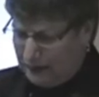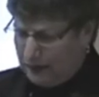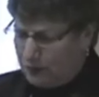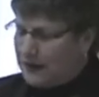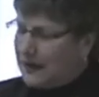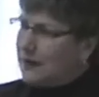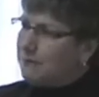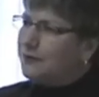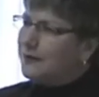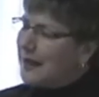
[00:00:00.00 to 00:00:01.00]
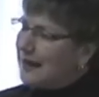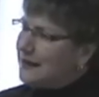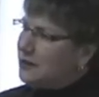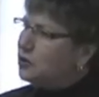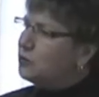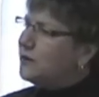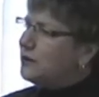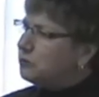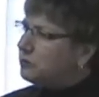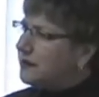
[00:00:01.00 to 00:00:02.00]
We keep forgetting who we
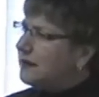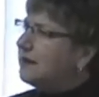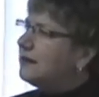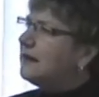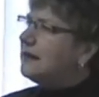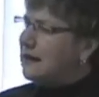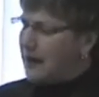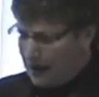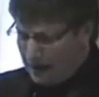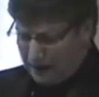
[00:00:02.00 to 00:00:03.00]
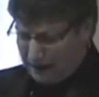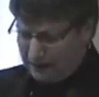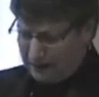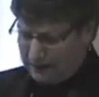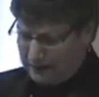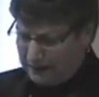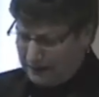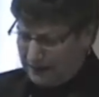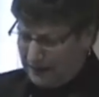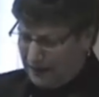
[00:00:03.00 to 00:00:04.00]
really are,
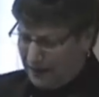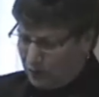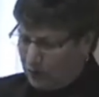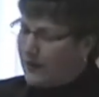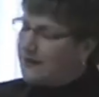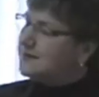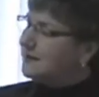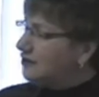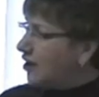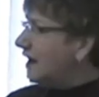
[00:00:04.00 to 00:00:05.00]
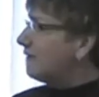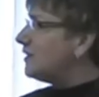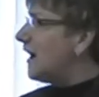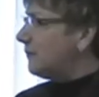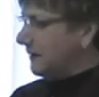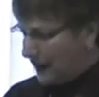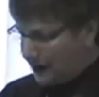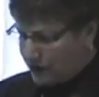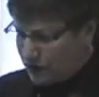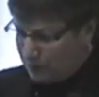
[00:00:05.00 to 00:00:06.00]
and we waste a lot of time and
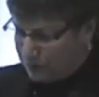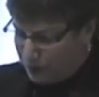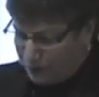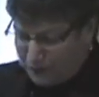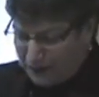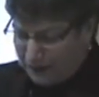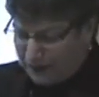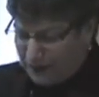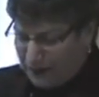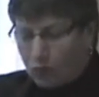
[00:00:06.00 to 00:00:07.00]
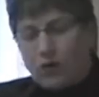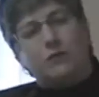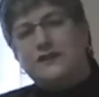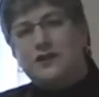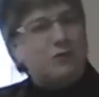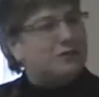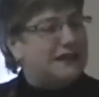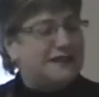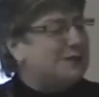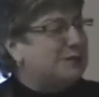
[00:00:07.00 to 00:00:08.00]
energy proving what we don't
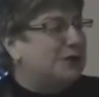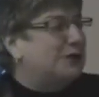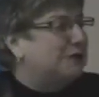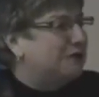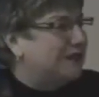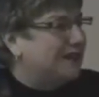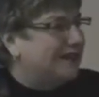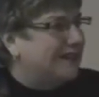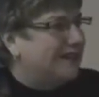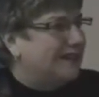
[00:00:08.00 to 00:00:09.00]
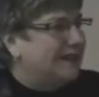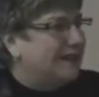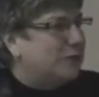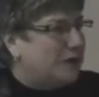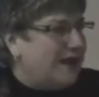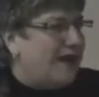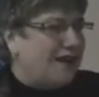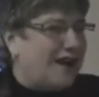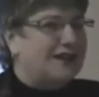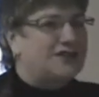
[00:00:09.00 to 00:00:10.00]
need to prove. We are
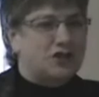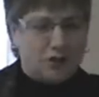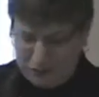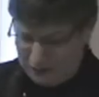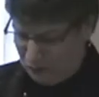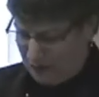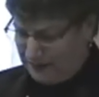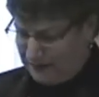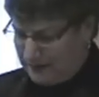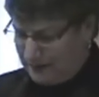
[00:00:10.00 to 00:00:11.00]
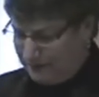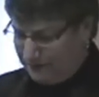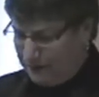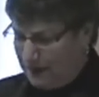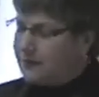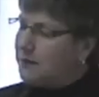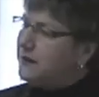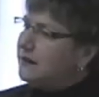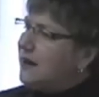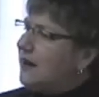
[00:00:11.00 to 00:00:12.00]
God's chosen ones, the
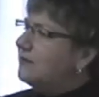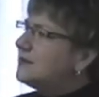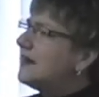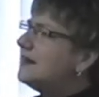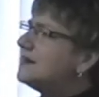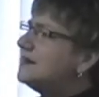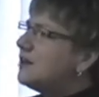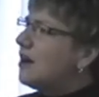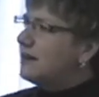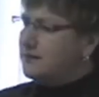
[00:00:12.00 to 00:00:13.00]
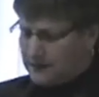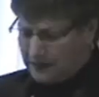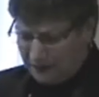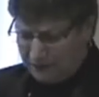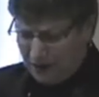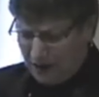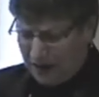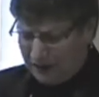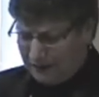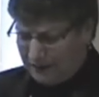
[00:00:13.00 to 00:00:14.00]
beloved sons and daughters of God,
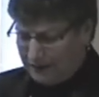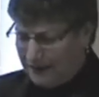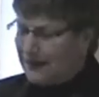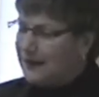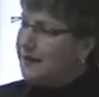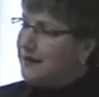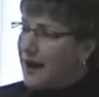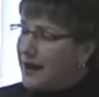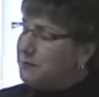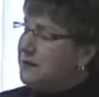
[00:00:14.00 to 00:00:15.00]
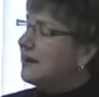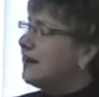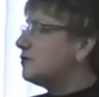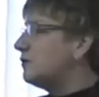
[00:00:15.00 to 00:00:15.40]
not because